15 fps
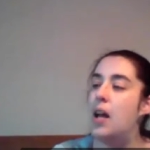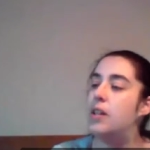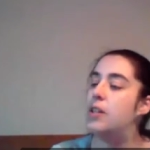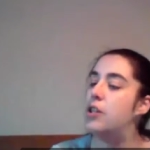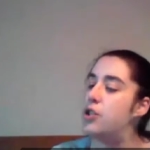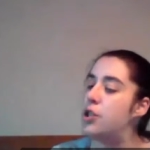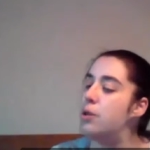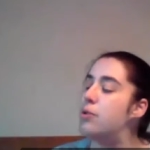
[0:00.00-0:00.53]

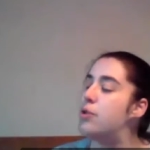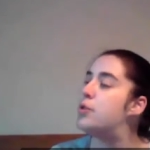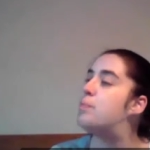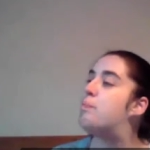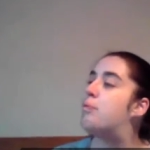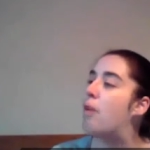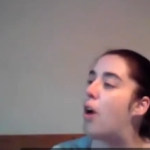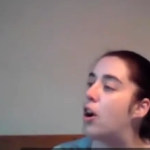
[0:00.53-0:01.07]
Did you
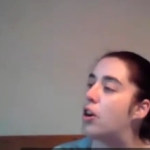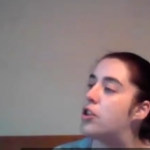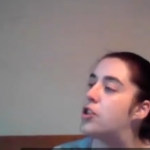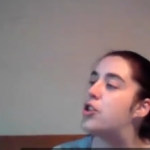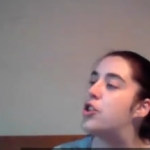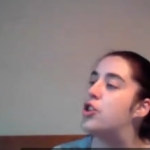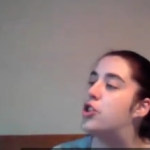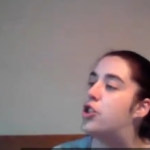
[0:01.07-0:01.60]
just
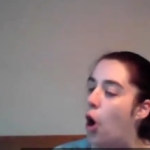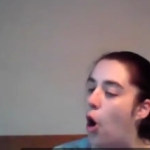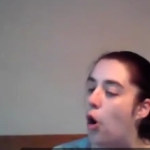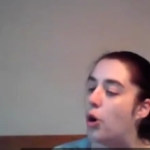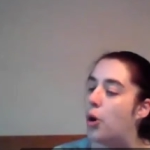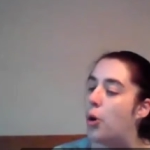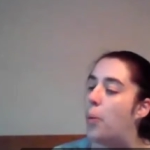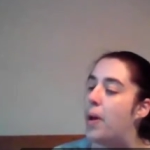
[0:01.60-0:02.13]
brush the
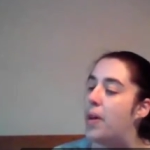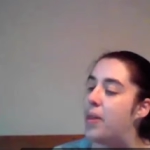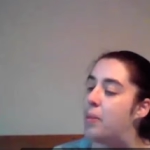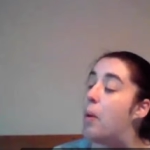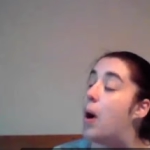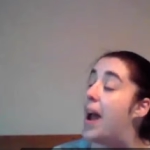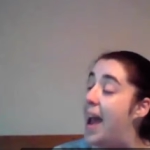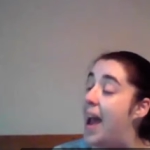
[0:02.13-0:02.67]
dog with
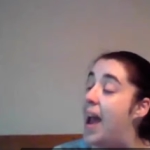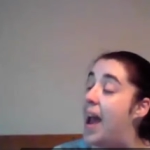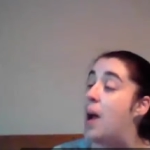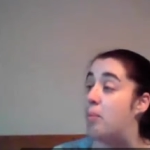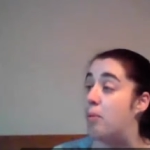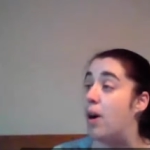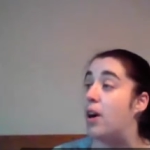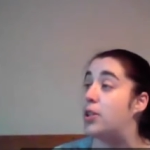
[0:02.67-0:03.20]
my
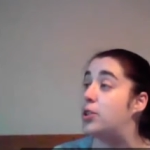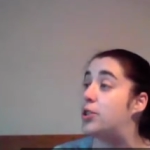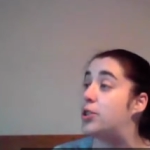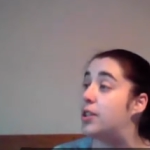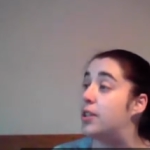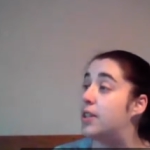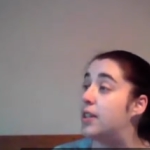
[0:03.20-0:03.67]
hairbrush?